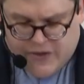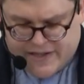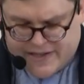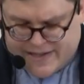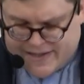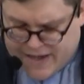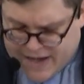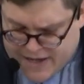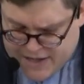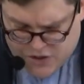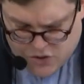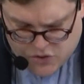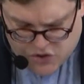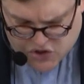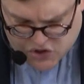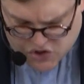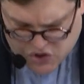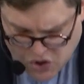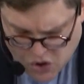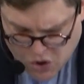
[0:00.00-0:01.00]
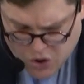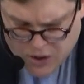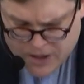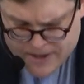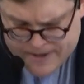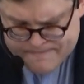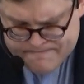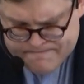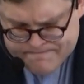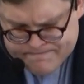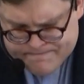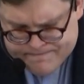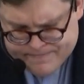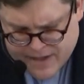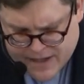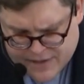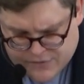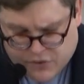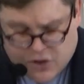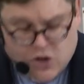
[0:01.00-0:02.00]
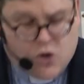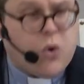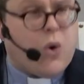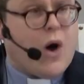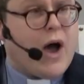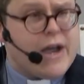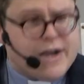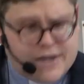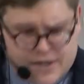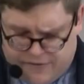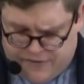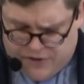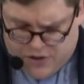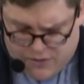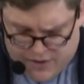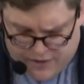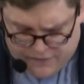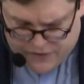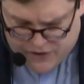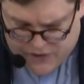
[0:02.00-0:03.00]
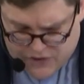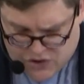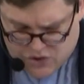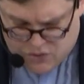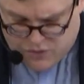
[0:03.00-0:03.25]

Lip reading: this night your soul is required of you in verse